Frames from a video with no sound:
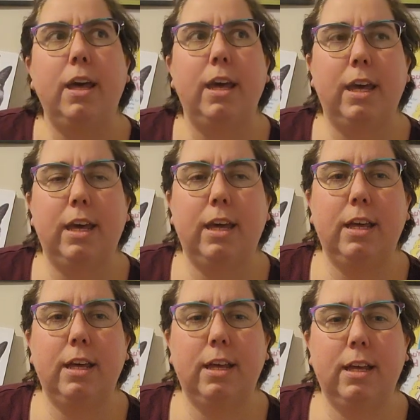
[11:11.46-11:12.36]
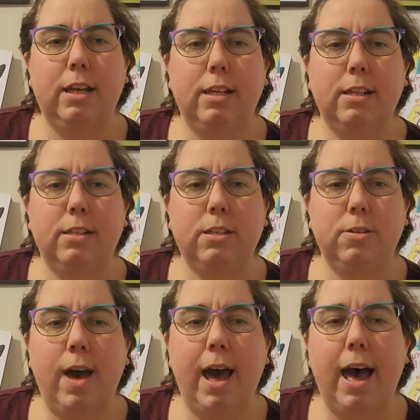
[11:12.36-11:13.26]
it is
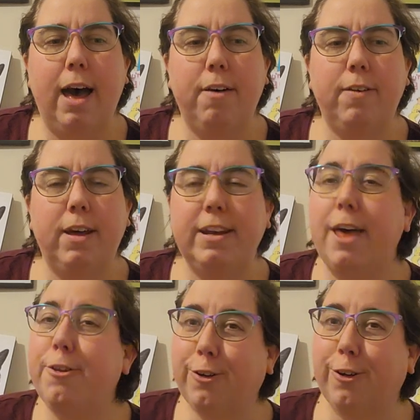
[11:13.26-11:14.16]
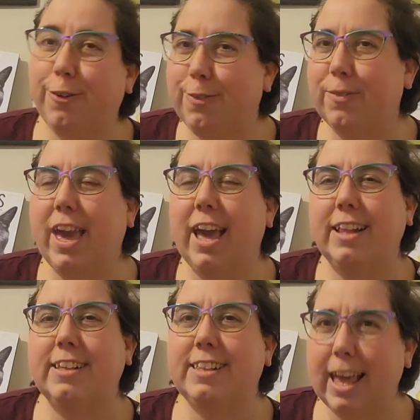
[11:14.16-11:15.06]
you have another girl from
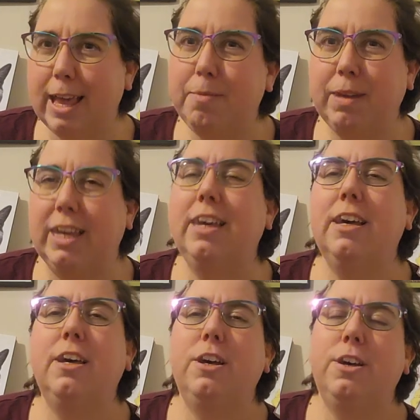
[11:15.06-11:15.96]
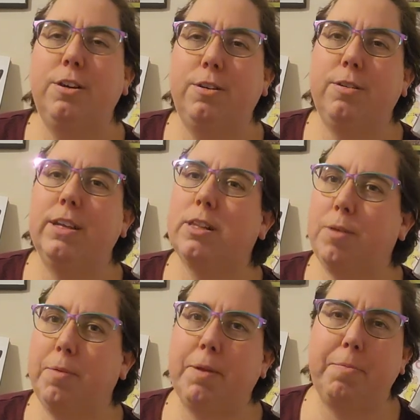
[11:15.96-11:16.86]
Kansas, Amy, who gets
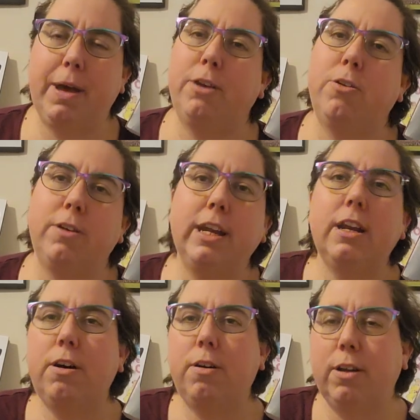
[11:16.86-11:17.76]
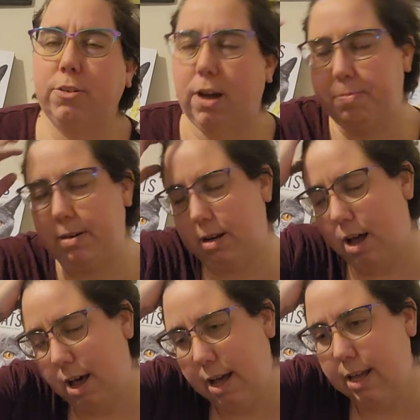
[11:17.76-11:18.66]
swept up by a tornado and dropped in
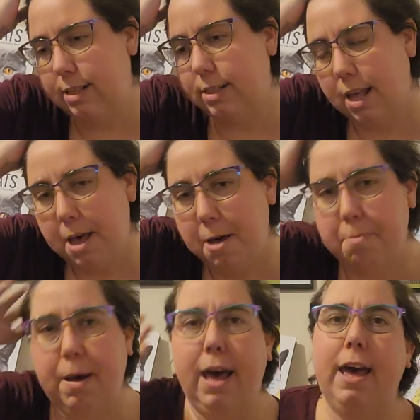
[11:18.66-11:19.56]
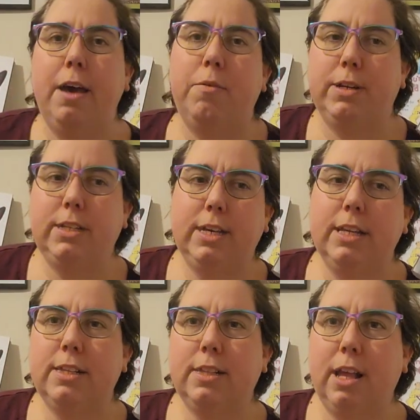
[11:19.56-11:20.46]
Oz. But when she
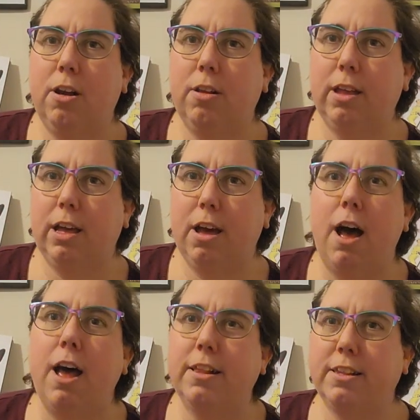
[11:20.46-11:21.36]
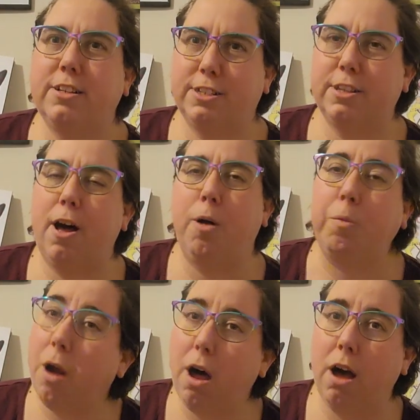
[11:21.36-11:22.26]
gets there, like Oz is just all
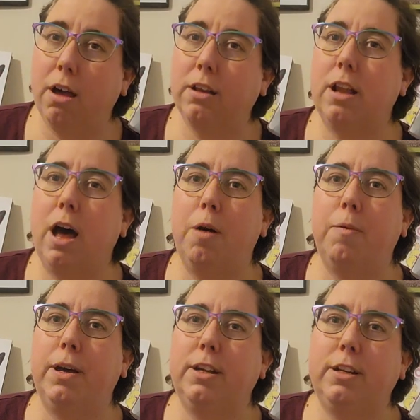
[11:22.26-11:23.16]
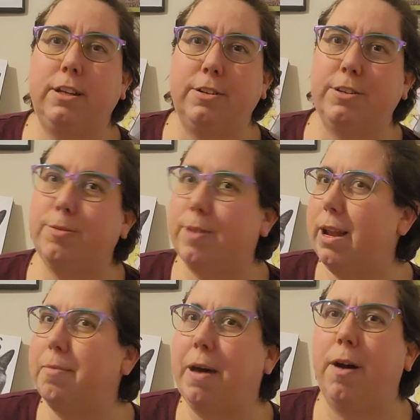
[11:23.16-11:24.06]
wrong, not what you know she
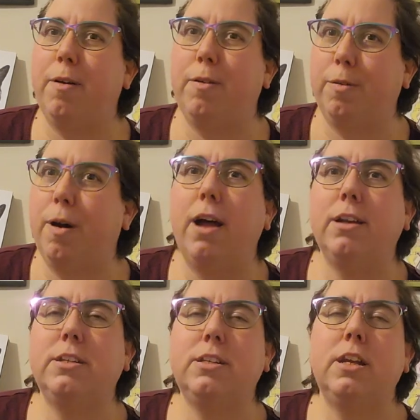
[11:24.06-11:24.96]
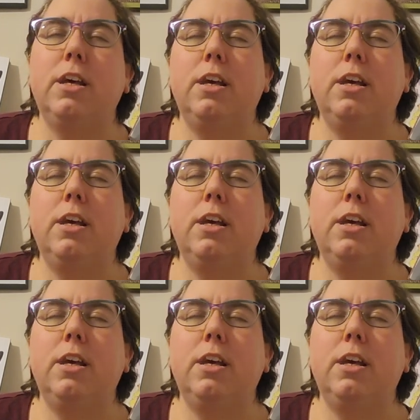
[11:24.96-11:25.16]
read about or watched